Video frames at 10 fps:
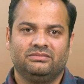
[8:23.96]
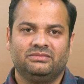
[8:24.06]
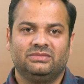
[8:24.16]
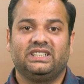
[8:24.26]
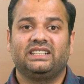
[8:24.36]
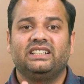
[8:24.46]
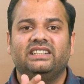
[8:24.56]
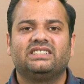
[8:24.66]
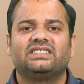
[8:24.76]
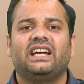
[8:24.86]
that
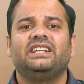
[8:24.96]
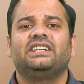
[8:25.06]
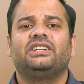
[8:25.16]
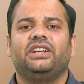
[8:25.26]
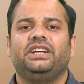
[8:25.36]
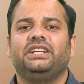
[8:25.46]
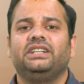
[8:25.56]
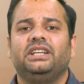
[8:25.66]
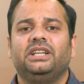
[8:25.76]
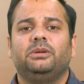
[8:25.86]
insider trading
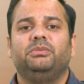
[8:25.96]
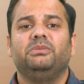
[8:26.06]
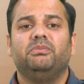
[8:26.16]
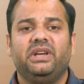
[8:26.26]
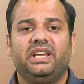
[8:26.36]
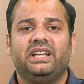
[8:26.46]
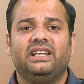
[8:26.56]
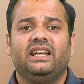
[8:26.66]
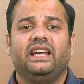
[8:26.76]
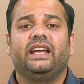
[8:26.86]
be made
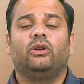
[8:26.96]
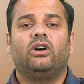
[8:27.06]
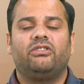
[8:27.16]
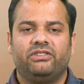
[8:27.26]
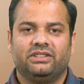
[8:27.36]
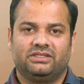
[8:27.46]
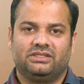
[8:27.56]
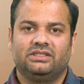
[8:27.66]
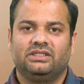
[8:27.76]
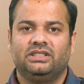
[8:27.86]
an offence
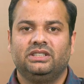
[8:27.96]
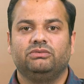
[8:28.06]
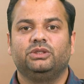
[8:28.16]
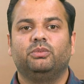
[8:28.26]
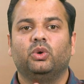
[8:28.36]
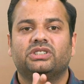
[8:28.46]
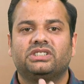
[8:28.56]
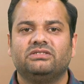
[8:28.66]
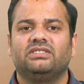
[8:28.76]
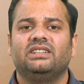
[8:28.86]
with both
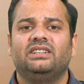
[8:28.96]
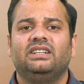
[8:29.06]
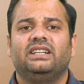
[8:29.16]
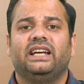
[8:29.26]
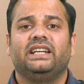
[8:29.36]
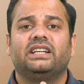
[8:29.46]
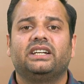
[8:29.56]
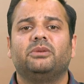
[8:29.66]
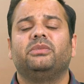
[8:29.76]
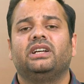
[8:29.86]
civil and
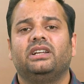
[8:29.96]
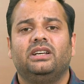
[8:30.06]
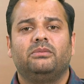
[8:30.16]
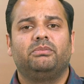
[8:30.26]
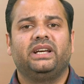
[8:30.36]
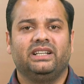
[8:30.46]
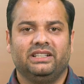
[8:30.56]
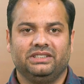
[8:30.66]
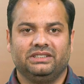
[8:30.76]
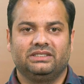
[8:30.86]
criminal
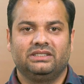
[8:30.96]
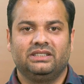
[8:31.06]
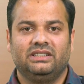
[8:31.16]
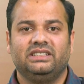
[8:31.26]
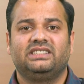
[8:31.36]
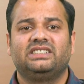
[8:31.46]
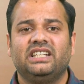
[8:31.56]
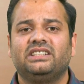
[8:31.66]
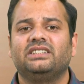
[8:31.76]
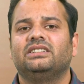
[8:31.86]
penalties. It
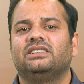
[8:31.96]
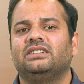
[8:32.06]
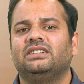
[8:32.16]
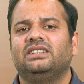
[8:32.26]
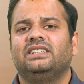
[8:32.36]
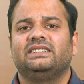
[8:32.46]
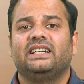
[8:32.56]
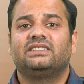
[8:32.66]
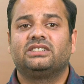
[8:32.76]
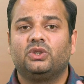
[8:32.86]
stated that
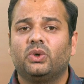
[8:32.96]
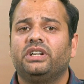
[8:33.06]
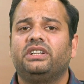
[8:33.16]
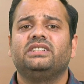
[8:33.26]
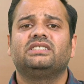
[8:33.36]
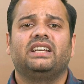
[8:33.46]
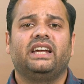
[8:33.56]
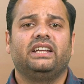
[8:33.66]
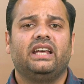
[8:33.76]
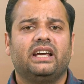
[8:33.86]
Securities and
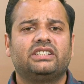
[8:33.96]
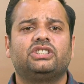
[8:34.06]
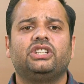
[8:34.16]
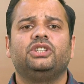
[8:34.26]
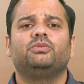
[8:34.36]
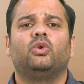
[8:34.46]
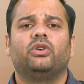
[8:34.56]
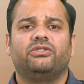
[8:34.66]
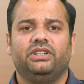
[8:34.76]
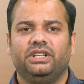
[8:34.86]
Exchange Board of
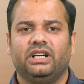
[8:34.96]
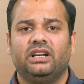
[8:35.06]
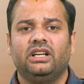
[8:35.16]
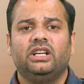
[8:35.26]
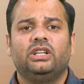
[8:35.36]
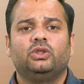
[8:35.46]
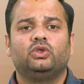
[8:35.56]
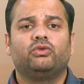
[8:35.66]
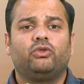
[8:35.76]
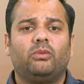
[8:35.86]
India should
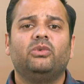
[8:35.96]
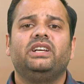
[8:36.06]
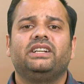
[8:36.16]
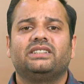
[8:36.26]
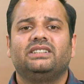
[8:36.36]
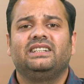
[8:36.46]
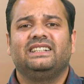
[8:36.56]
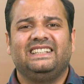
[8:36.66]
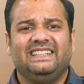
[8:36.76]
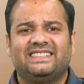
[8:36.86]
formulate
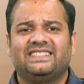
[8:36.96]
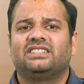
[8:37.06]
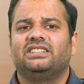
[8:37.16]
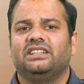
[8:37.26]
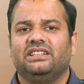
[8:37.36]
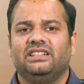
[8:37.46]
necessary